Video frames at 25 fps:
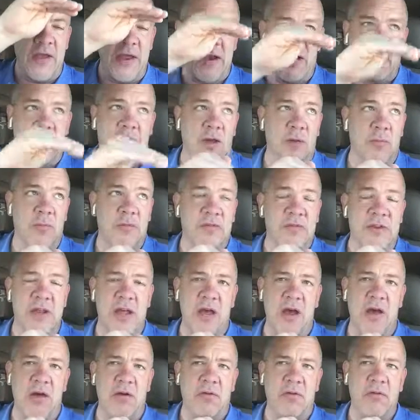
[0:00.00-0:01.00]
then it comes
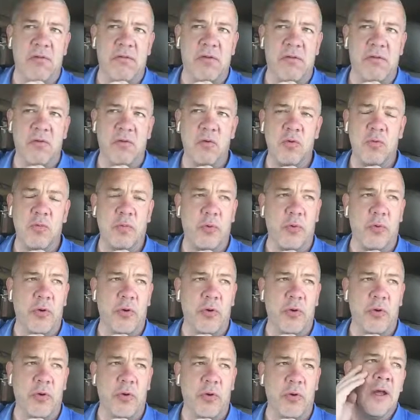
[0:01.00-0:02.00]
down to the home
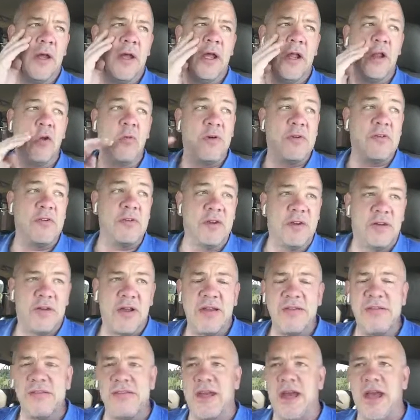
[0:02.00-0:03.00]
point. The reason it
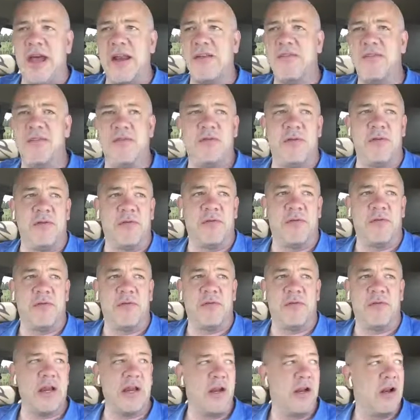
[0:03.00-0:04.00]
does that is if you're
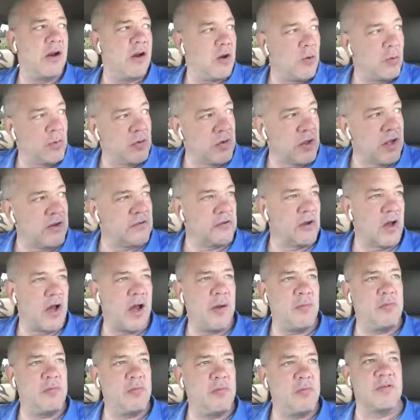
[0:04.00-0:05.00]
flying in an area with lots of
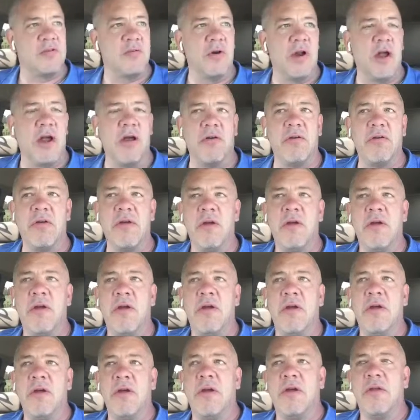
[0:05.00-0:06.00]
objects around,
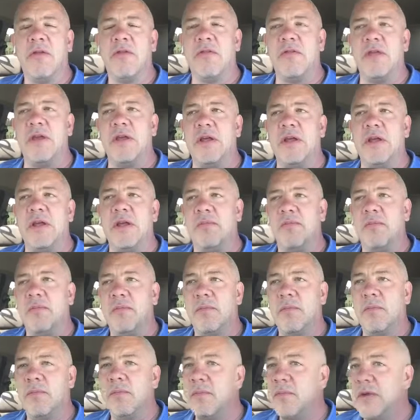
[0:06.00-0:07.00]
the
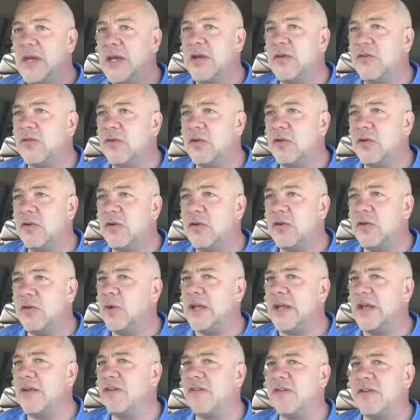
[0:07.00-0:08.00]
Mini 2
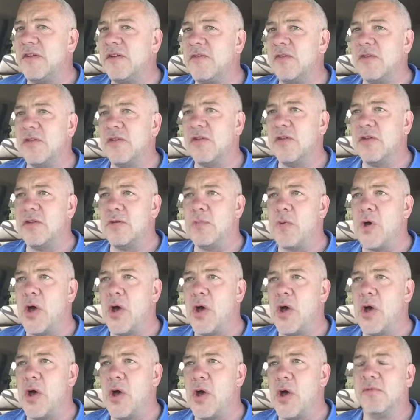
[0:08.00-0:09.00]
only has sensors on the
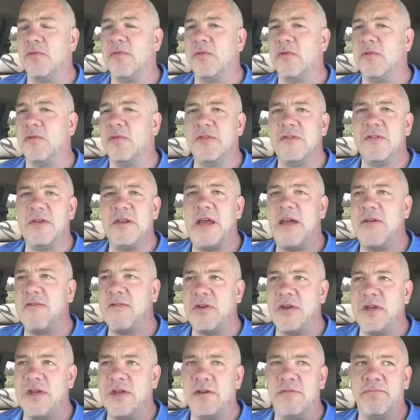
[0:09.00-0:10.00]
bottom, so it doesn't
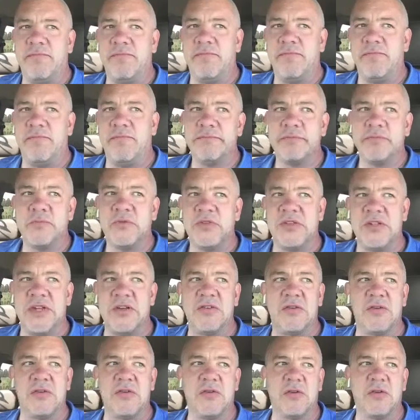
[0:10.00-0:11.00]
have any
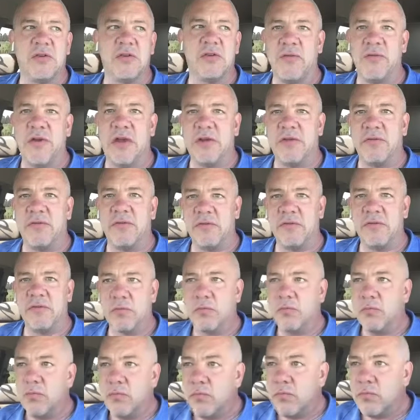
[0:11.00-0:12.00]
sensors to prevent it
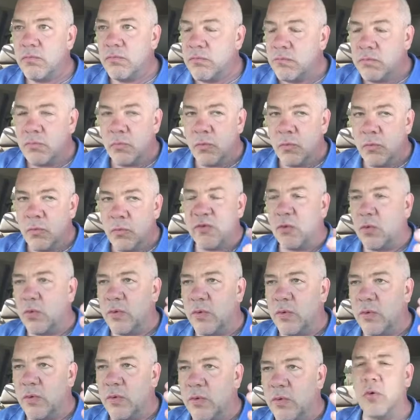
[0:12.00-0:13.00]
from when it's
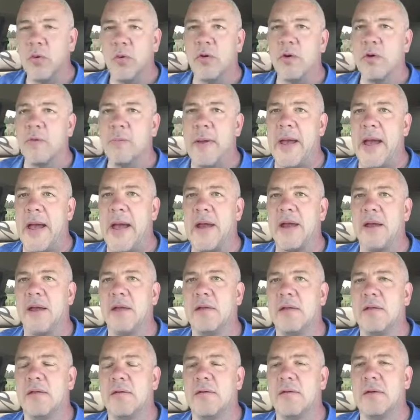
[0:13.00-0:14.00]
going forward or back,
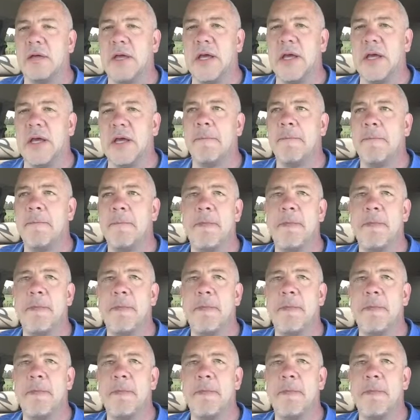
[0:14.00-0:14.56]
okay?